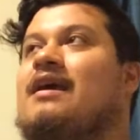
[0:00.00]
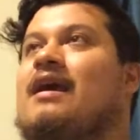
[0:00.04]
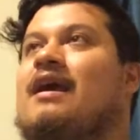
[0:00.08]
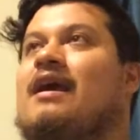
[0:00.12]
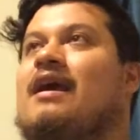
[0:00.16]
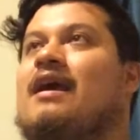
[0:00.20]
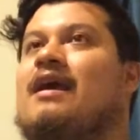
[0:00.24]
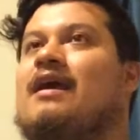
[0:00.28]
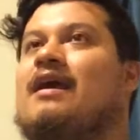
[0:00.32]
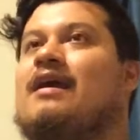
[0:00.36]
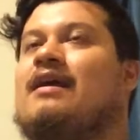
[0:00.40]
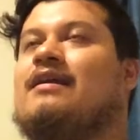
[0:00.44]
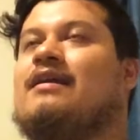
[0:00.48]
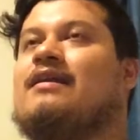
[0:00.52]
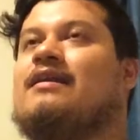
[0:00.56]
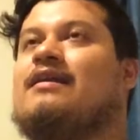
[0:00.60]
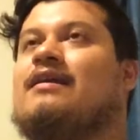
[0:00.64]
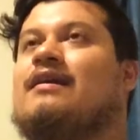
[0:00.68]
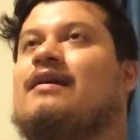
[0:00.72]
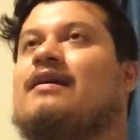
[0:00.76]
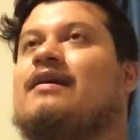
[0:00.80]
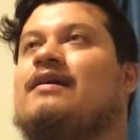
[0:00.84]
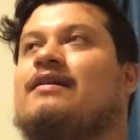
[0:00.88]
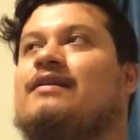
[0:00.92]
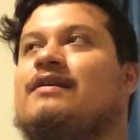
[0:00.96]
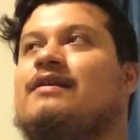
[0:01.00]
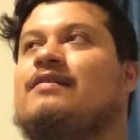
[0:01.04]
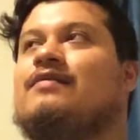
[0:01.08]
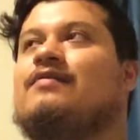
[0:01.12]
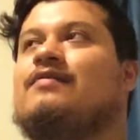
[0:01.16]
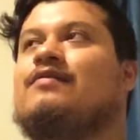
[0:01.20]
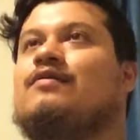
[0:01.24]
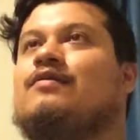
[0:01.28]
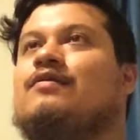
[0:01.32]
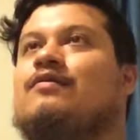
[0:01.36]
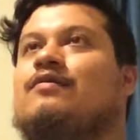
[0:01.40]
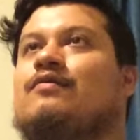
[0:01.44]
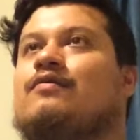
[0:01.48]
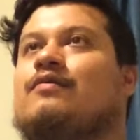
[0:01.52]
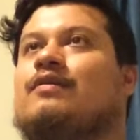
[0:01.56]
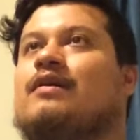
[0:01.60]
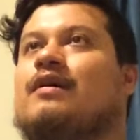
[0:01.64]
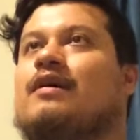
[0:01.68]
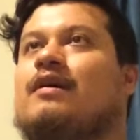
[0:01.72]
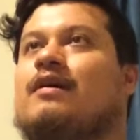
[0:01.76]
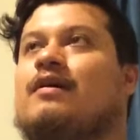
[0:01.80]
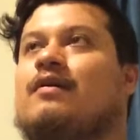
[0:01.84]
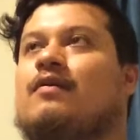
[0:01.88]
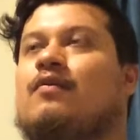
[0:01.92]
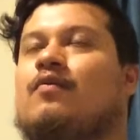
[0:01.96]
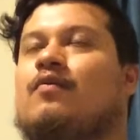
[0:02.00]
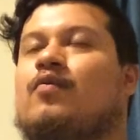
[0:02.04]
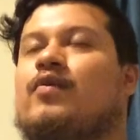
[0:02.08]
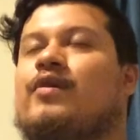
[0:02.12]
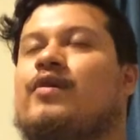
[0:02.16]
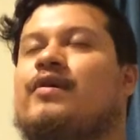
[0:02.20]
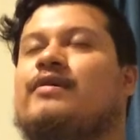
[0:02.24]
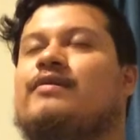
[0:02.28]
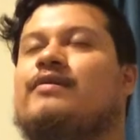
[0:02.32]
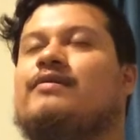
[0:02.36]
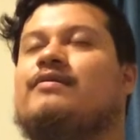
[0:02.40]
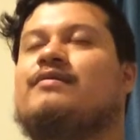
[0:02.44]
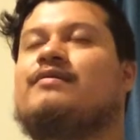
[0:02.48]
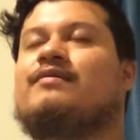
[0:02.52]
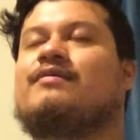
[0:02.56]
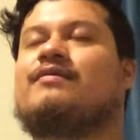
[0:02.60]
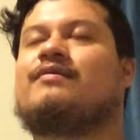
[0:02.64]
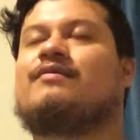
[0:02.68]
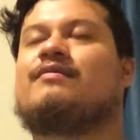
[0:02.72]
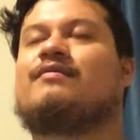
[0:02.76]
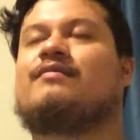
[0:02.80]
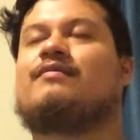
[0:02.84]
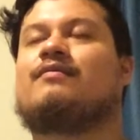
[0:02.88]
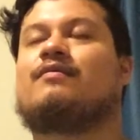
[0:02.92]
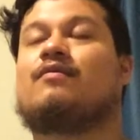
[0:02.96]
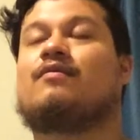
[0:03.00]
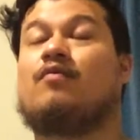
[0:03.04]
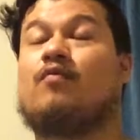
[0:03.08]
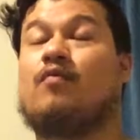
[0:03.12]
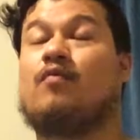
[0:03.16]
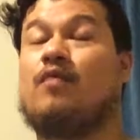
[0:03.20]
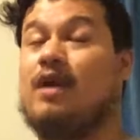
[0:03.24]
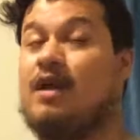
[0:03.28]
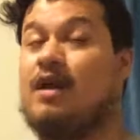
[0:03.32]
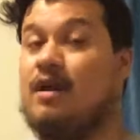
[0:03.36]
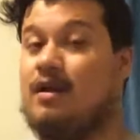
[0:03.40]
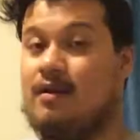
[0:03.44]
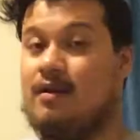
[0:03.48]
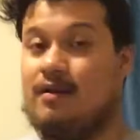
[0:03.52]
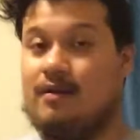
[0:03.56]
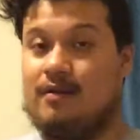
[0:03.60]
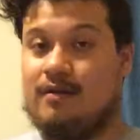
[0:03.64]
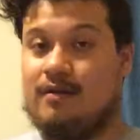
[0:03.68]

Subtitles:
And this dude was great.